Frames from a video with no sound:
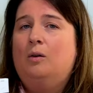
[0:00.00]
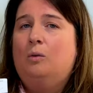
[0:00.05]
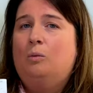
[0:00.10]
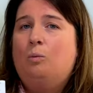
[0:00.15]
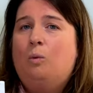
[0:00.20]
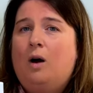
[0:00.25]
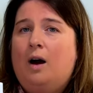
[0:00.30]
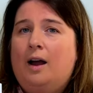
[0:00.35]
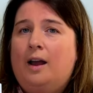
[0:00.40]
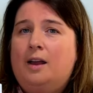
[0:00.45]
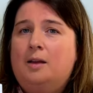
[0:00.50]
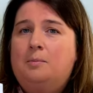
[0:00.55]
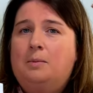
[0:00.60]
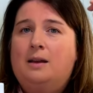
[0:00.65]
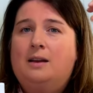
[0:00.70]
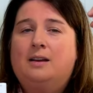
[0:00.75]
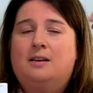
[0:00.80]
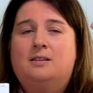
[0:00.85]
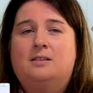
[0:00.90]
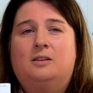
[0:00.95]
Why?
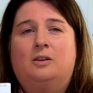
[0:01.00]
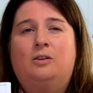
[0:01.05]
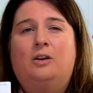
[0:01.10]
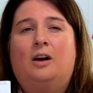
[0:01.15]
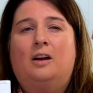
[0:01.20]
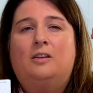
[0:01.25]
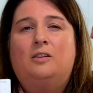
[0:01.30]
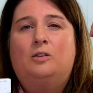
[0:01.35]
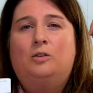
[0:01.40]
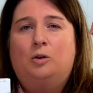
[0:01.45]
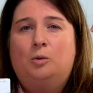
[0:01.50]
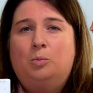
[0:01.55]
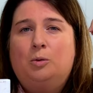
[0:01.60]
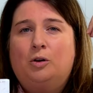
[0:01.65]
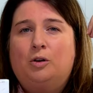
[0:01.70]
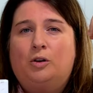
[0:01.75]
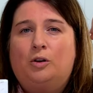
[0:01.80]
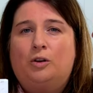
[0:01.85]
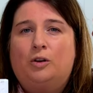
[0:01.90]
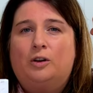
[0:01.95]
Because they're not super
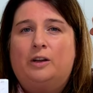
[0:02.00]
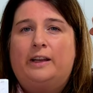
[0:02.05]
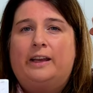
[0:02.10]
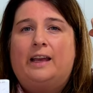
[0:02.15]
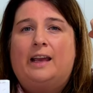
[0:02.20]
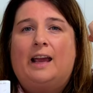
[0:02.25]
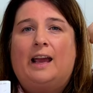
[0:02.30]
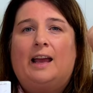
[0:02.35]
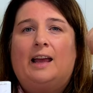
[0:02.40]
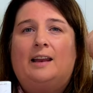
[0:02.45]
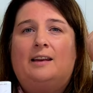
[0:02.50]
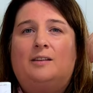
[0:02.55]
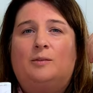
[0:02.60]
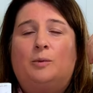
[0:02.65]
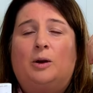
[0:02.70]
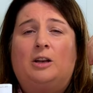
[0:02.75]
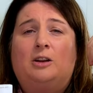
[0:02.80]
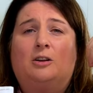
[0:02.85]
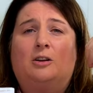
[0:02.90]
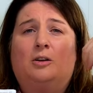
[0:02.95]
curly, and
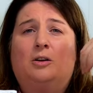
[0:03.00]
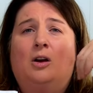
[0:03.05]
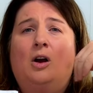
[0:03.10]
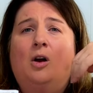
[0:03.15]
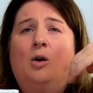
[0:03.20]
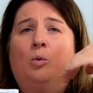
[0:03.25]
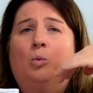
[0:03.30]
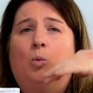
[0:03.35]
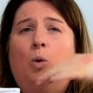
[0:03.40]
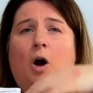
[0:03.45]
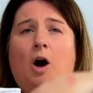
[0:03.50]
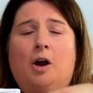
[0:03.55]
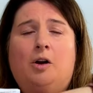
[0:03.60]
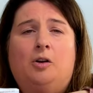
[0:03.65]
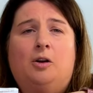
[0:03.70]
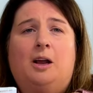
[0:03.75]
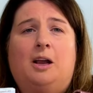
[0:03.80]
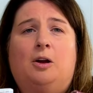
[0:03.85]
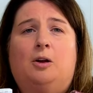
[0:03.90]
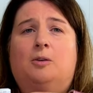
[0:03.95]
when you're
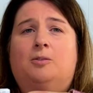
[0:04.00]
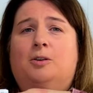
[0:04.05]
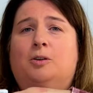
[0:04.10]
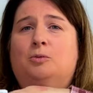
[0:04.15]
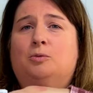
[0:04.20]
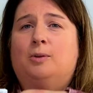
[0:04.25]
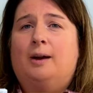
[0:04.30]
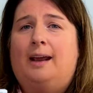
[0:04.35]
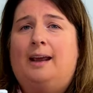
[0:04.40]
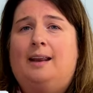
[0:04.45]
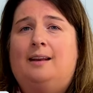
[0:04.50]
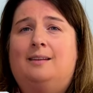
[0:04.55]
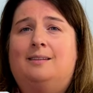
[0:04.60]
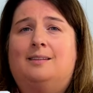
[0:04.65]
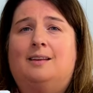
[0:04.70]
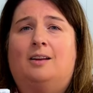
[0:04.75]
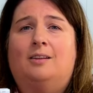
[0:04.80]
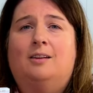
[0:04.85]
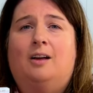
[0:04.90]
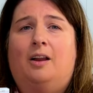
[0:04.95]
watering or if it rains,
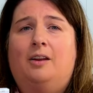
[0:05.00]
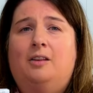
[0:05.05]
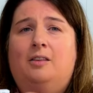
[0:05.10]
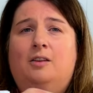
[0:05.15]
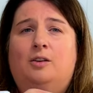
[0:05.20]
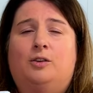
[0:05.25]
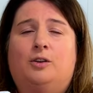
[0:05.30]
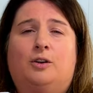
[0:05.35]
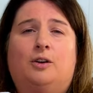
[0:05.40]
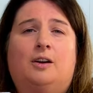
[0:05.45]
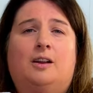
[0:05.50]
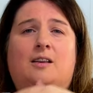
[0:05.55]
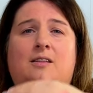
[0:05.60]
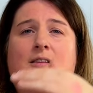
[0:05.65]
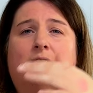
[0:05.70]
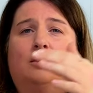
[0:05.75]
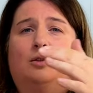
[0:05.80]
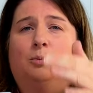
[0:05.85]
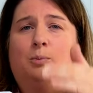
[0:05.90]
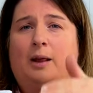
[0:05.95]
a lot of the dirt
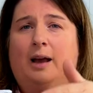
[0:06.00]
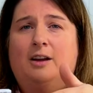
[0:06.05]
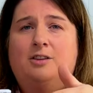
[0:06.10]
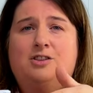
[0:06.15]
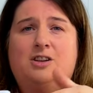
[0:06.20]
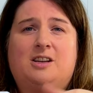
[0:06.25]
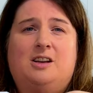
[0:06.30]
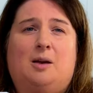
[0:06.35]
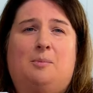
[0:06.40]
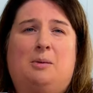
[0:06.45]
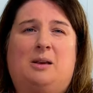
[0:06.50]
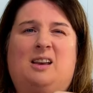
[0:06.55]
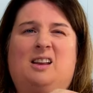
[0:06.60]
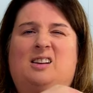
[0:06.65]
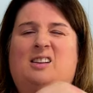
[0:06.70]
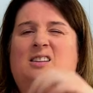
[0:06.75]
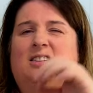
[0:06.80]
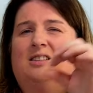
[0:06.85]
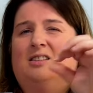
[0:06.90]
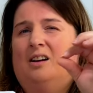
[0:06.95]
isn't splashing up and
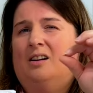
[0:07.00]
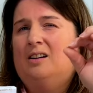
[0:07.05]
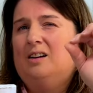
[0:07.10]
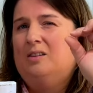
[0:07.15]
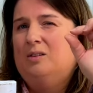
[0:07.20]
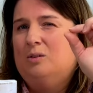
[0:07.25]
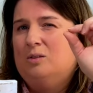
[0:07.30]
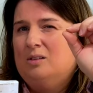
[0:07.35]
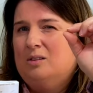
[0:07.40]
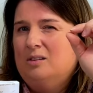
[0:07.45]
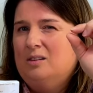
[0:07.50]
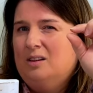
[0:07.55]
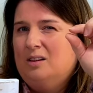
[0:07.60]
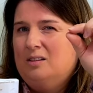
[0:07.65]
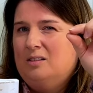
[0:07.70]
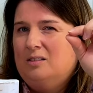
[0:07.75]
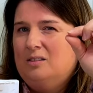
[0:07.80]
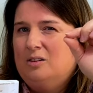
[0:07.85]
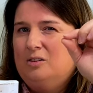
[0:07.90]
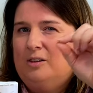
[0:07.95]
getting stuck in those
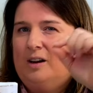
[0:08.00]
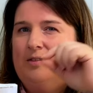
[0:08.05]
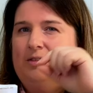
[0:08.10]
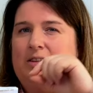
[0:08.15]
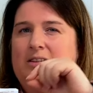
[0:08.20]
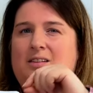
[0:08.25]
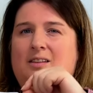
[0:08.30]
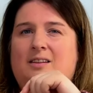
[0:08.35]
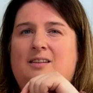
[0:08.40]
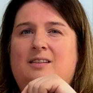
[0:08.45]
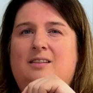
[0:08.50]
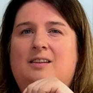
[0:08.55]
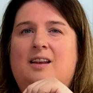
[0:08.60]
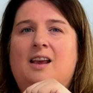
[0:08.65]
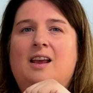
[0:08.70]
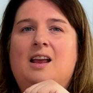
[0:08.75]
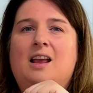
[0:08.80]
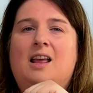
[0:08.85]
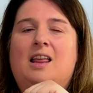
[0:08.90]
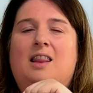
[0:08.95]
little crevices
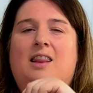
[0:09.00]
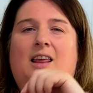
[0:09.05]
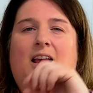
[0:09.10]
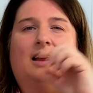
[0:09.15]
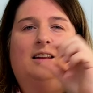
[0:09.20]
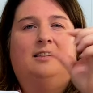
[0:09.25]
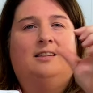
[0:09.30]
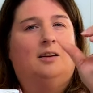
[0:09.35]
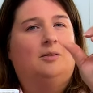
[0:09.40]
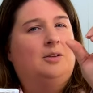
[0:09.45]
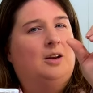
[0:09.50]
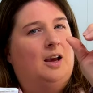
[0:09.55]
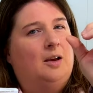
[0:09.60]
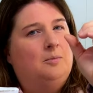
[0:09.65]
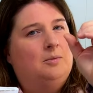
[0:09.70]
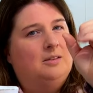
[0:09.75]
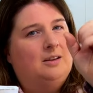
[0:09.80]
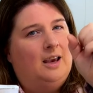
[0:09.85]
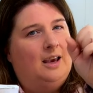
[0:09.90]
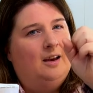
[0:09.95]
that
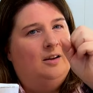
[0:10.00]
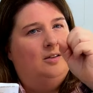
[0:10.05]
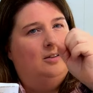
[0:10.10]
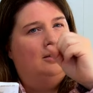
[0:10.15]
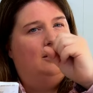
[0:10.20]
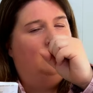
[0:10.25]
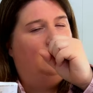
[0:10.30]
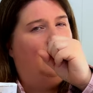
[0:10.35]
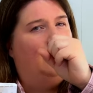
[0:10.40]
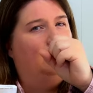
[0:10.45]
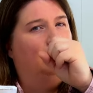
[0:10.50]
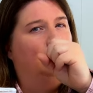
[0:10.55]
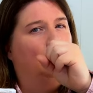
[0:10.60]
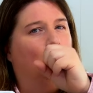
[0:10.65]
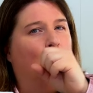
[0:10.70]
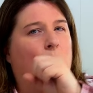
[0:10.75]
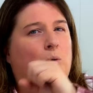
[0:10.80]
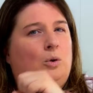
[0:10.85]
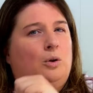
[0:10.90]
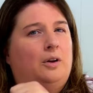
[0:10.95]
sometimes kale tends to
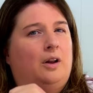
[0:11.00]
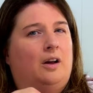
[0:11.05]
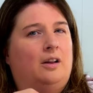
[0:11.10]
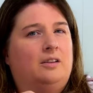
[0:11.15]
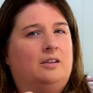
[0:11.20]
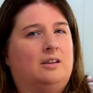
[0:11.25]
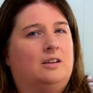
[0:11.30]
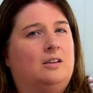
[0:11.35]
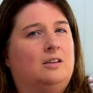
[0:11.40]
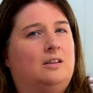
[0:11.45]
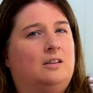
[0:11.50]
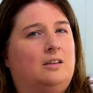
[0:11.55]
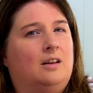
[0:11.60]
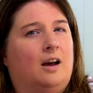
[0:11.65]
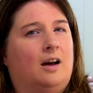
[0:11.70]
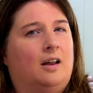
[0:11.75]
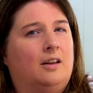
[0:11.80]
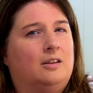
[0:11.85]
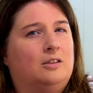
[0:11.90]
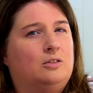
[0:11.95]
hold on to
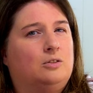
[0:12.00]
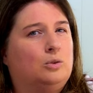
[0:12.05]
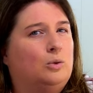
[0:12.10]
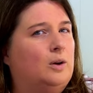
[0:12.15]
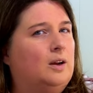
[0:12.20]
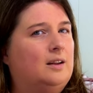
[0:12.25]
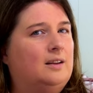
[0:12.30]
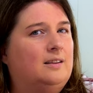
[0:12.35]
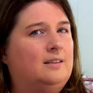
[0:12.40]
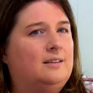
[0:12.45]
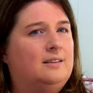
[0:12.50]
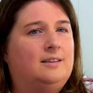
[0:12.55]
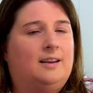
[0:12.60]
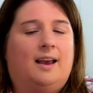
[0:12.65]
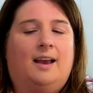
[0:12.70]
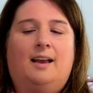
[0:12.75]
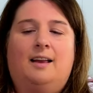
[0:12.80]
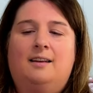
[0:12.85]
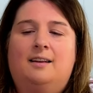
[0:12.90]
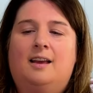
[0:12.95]
uh, the soil and
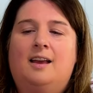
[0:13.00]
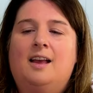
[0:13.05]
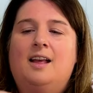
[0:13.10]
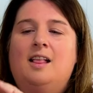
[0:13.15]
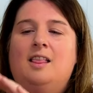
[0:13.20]
sand.